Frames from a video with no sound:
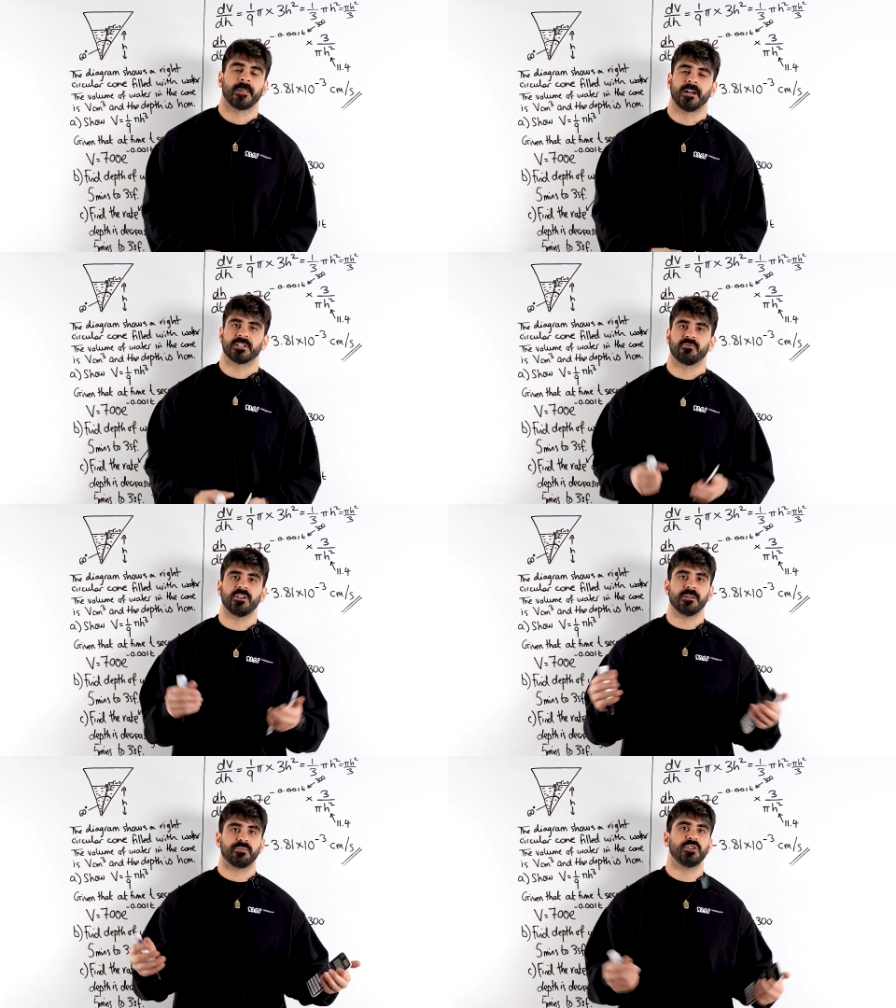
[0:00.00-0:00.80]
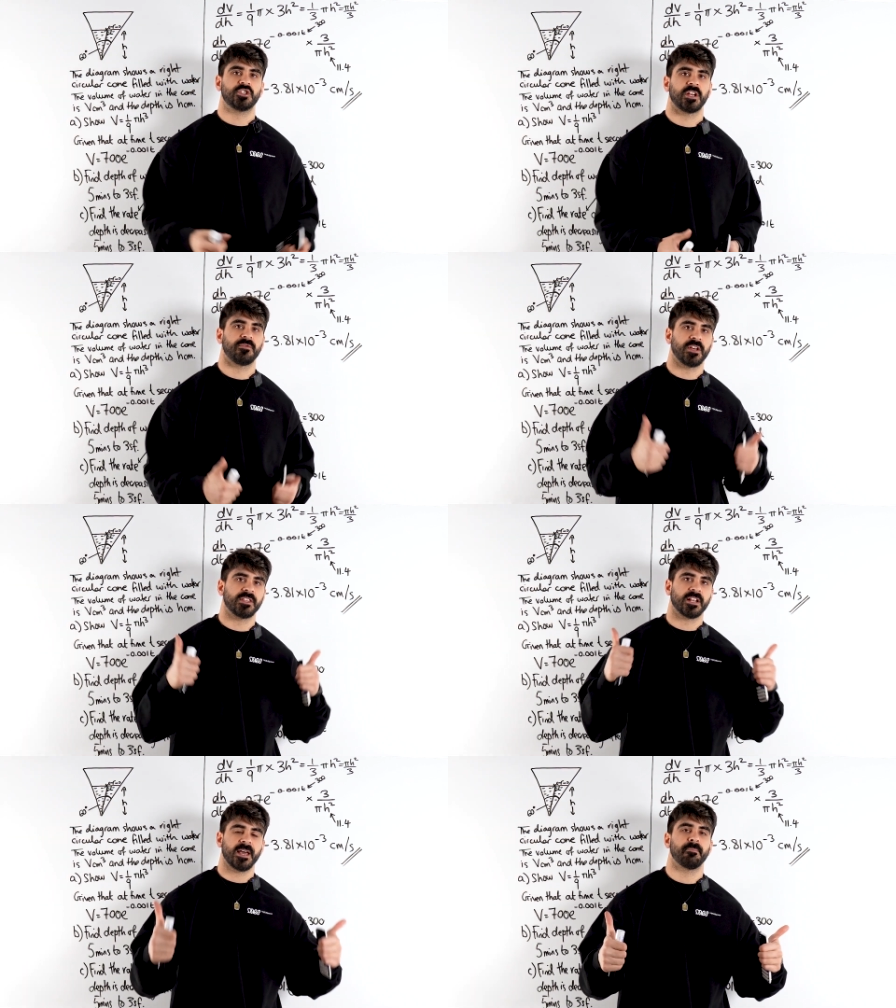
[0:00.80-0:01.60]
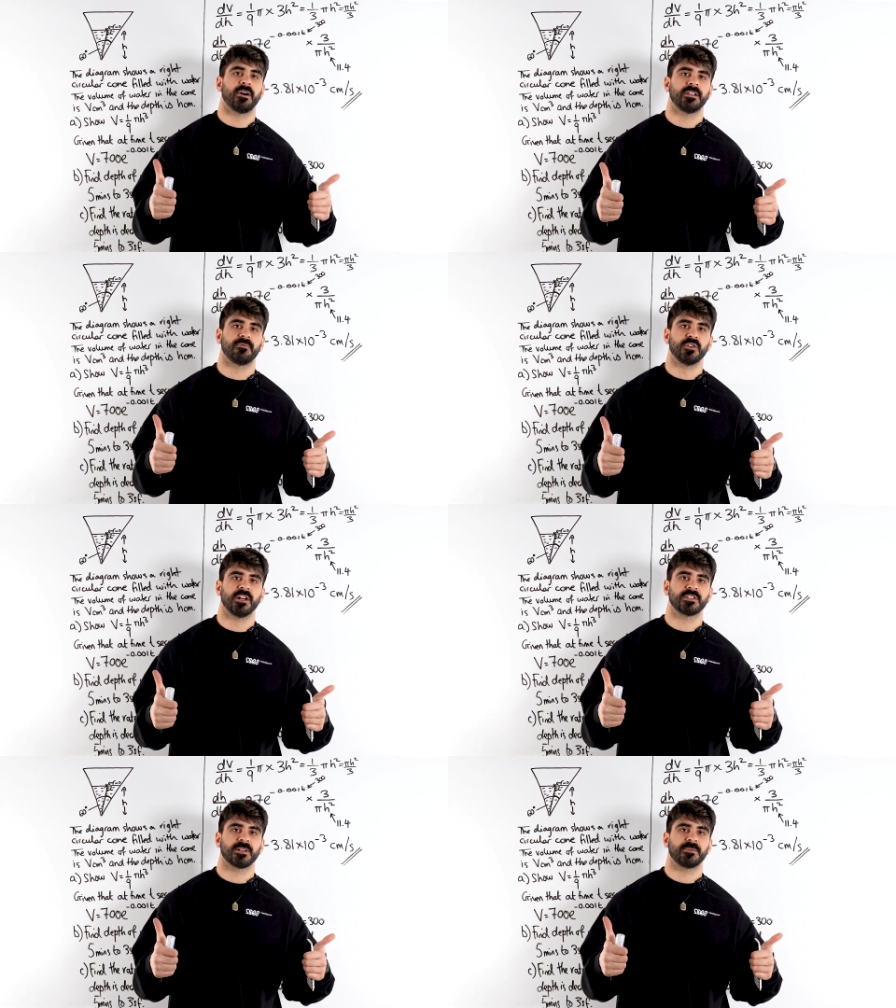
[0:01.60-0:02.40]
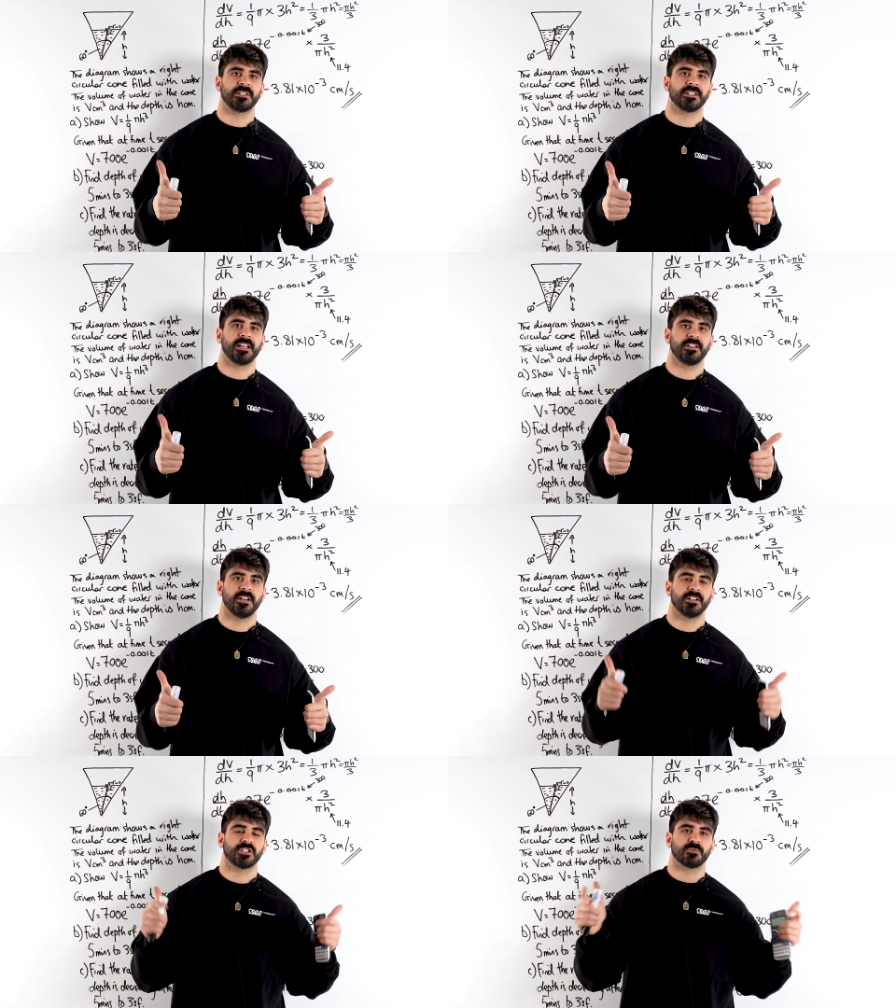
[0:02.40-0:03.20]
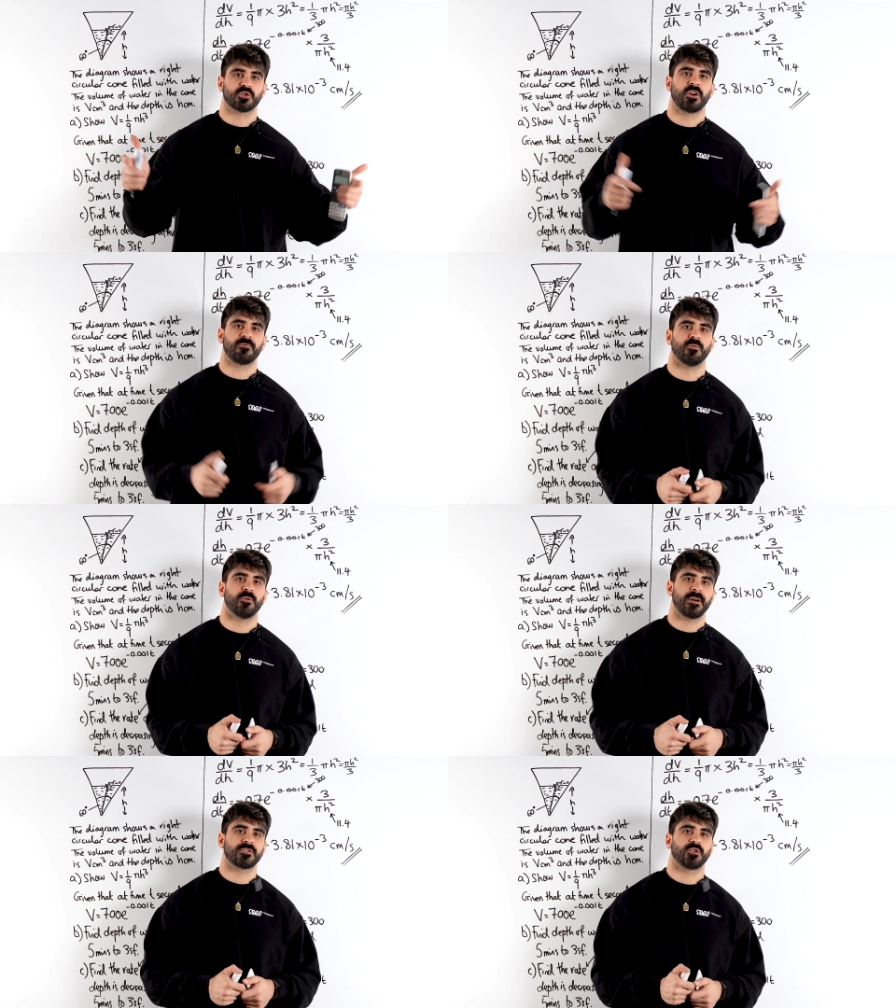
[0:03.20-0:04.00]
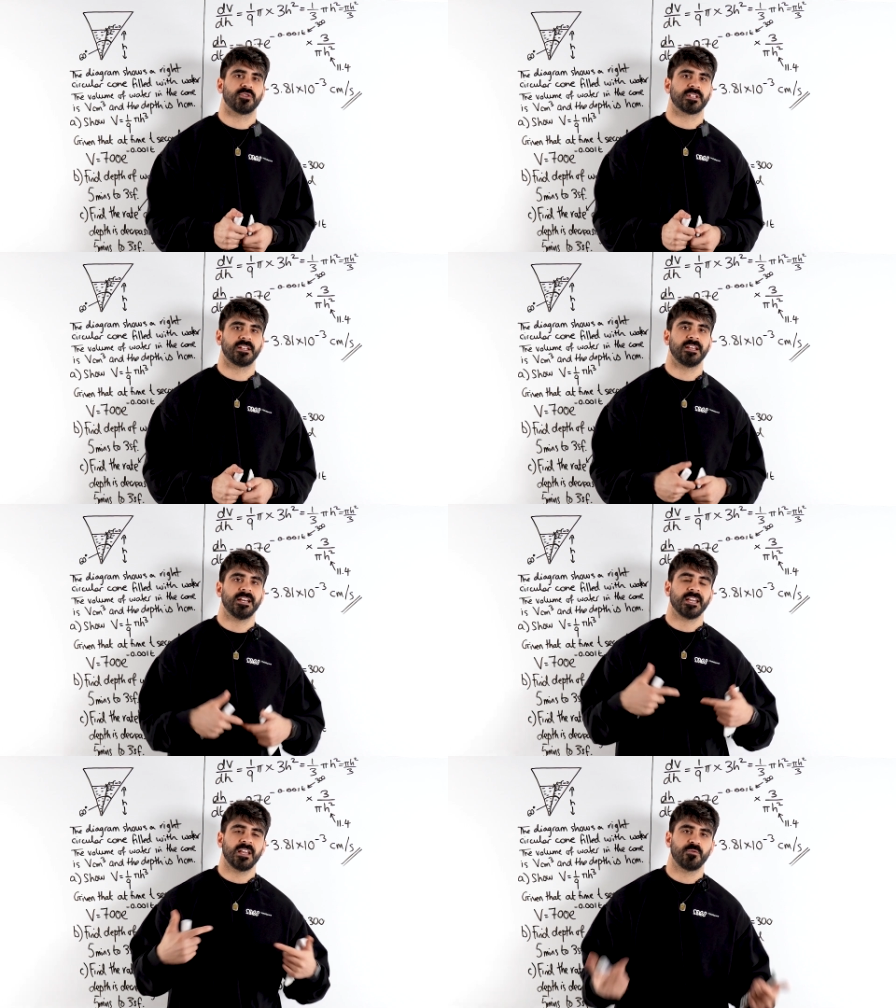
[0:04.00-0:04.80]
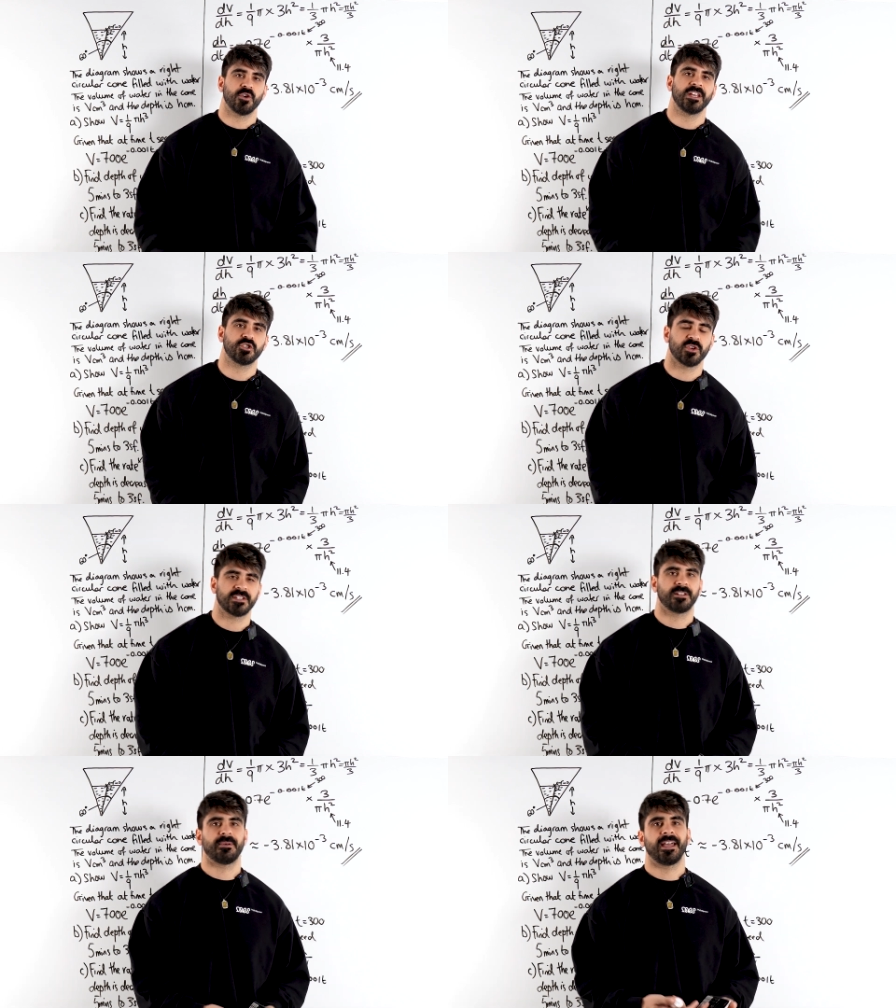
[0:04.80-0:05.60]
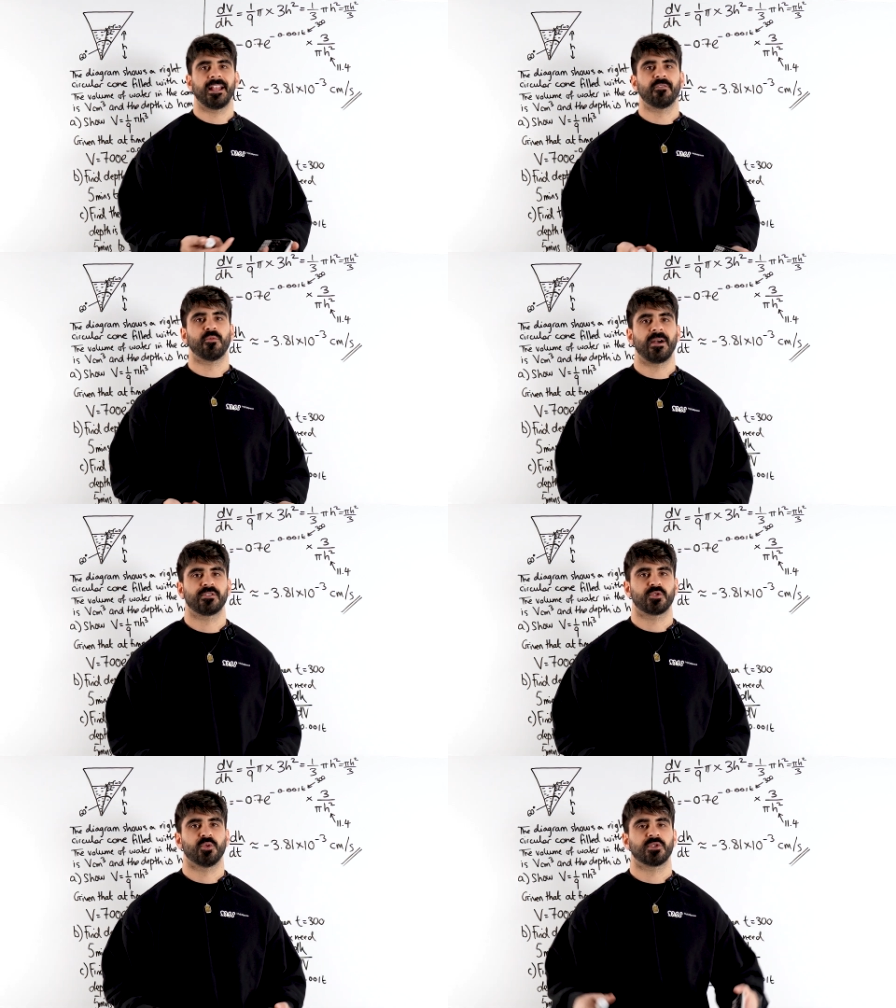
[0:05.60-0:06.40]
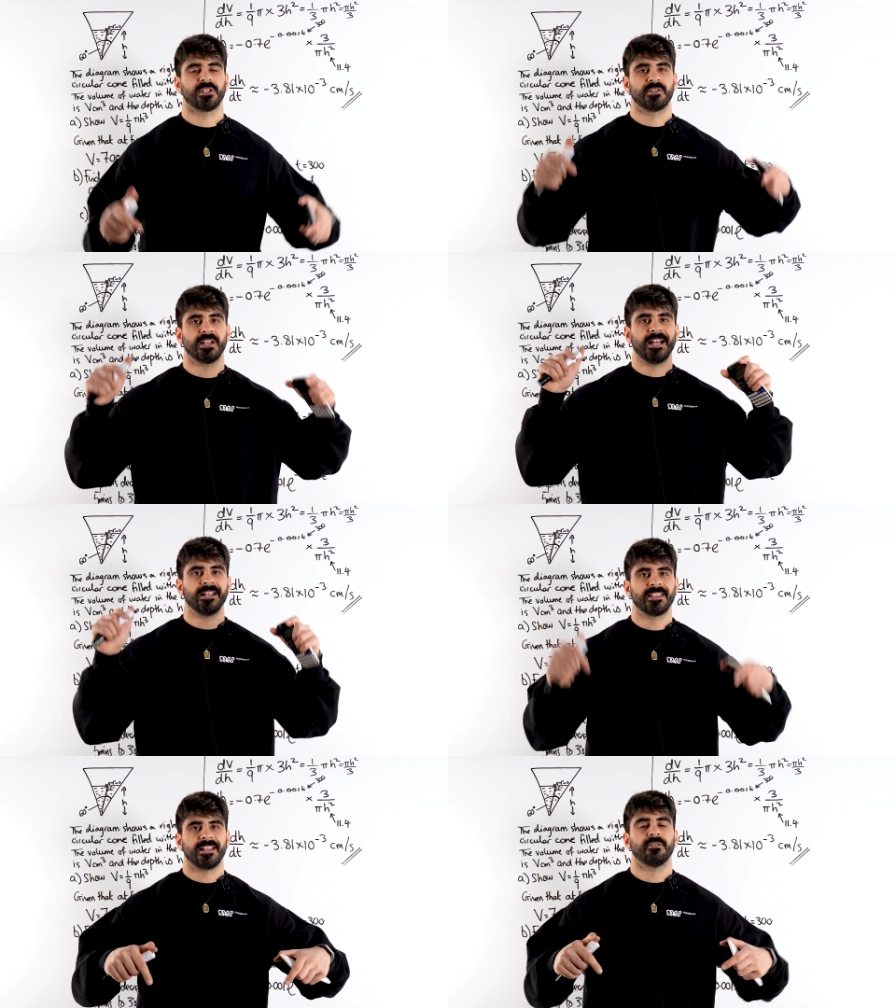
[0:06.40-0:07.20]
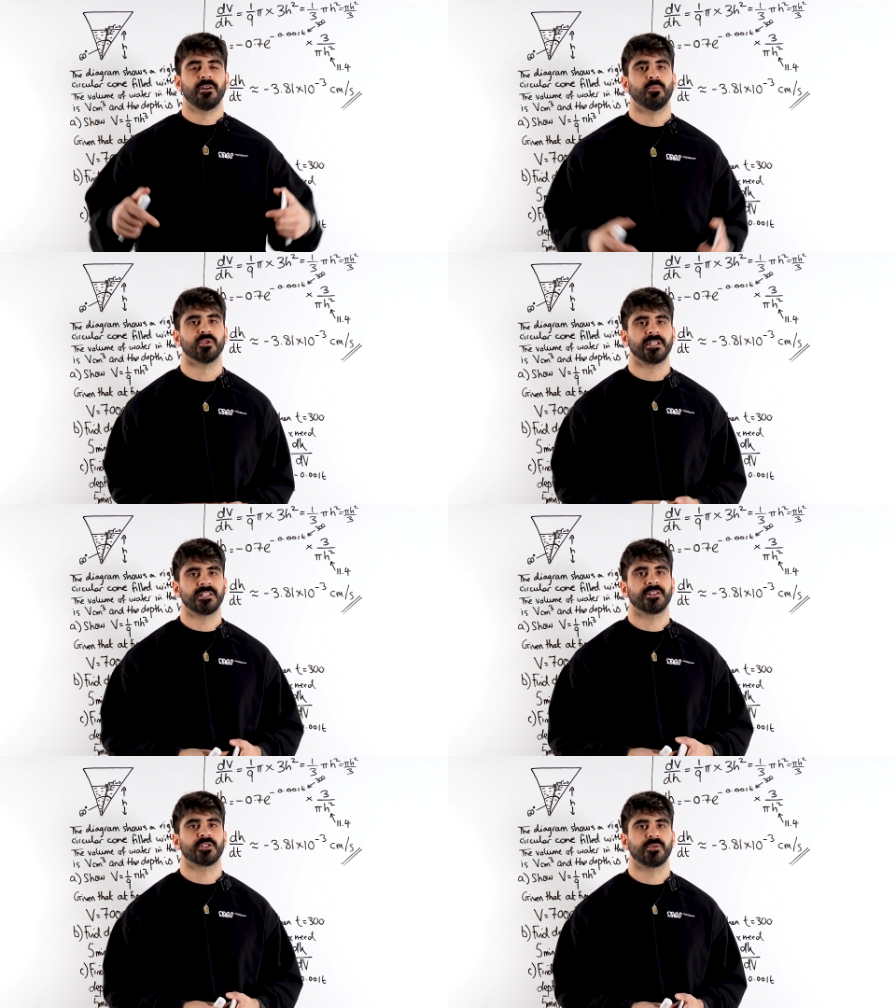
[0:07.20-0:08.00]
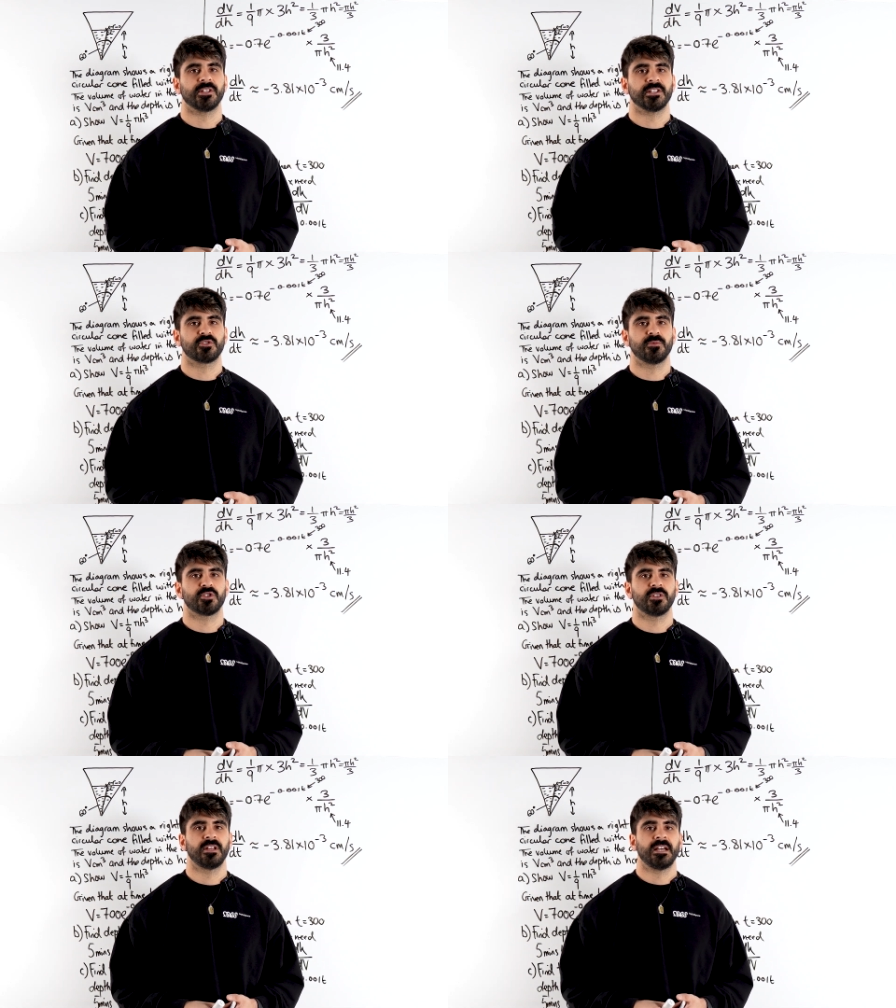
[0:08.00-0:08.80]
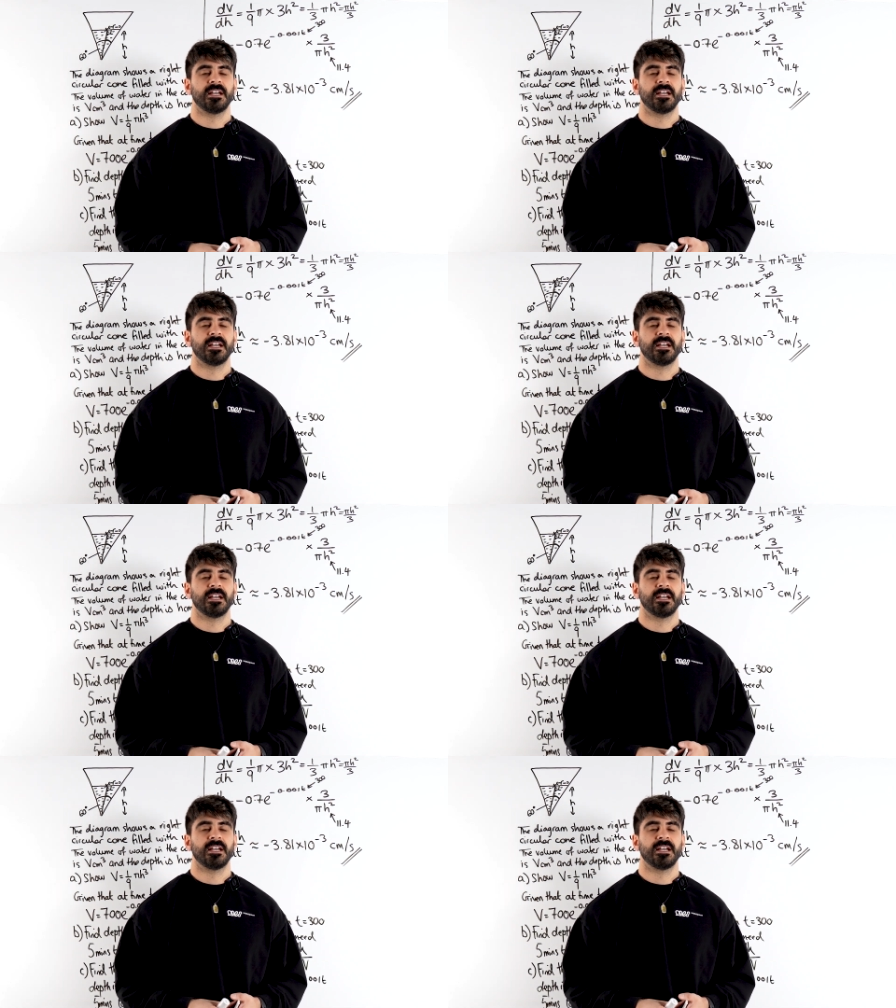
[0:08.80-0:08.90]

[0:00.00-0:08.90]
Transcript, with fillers: guys, I'd really appreciate if you hit the like button. If you learned something today, subscribe for more maths content. If you're interested in my A-level maths courses, then more details are in the description.